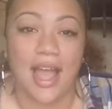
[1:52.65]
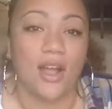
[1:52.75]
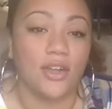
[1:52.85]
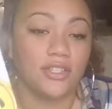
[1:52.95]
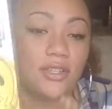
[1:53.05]

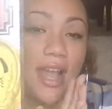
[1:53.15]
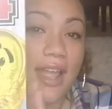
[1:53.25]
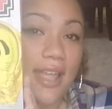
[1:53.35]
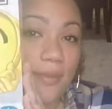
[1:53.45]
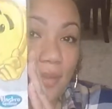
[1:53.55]
I also
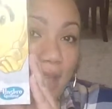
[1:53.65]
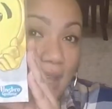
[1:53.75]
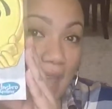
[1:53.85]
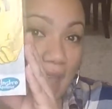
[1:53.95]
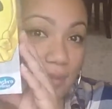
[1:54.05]
got him a
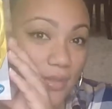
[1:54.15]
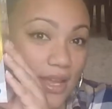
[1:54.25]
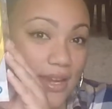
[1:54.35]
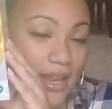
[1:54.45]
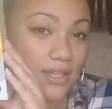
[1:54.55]
game,
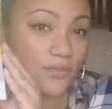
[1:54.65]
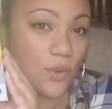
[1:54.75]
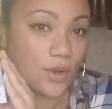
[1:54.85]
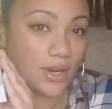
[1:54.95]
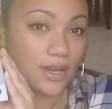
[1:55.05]
Connect
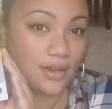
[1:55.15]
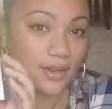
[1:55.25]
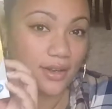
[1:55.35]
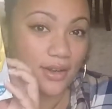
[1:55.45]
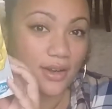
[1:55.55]
4.
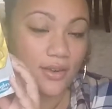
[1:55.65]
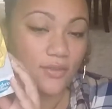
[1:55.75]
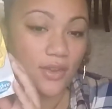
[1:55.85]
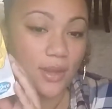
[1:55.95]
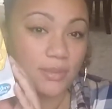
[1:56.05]

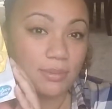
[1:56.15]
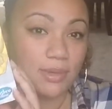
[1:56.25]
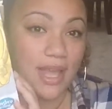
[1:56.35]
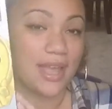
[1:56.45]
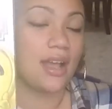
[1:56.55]
For them to
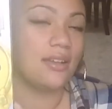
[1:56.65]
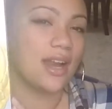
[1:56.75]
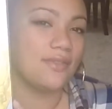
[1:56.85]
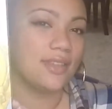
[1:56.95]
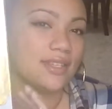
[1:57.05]
play. A
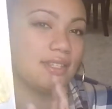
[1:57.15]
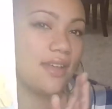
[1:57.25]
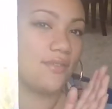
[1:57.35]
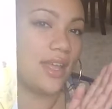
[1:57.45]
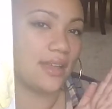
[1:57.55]
lot of this
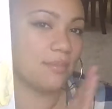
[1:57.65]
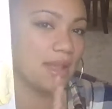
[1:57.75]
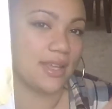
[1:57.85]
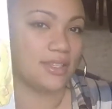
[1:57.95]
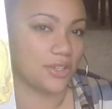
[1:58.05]
stuff, like, my
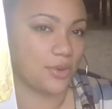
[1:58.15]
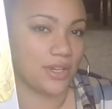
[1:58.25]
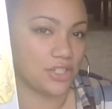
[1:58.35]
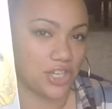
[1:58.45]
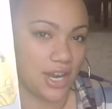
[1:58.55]
kids are going
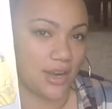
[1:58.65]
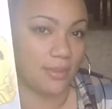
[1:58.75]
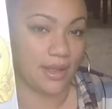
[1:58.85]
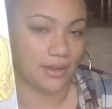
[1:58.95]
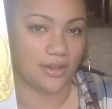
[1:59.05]
to share,
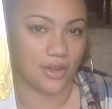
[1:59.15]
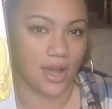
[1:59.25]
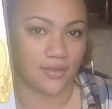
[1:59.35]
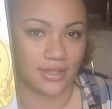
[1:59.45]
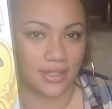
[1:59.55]
but you know,
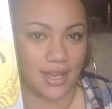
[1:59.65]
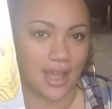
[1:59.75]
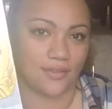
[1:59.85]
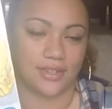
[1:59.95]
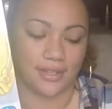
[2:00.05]
obviously you
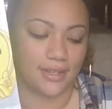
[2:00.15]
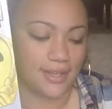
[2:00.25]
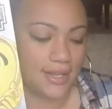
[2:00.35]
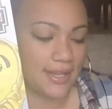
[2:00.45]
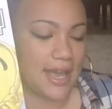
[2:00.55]
have to
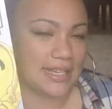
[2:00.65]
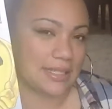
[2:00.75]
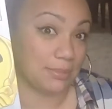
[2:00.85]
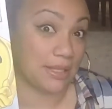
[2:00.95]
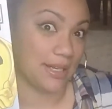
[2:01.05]
kind of
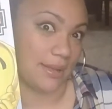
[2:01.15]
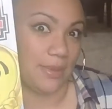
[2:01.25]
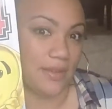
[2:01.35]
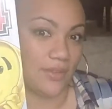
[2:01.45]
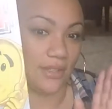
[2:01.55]
split it
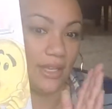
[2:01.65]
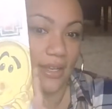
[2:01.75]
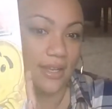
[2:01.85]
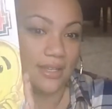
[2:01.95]
up evenly.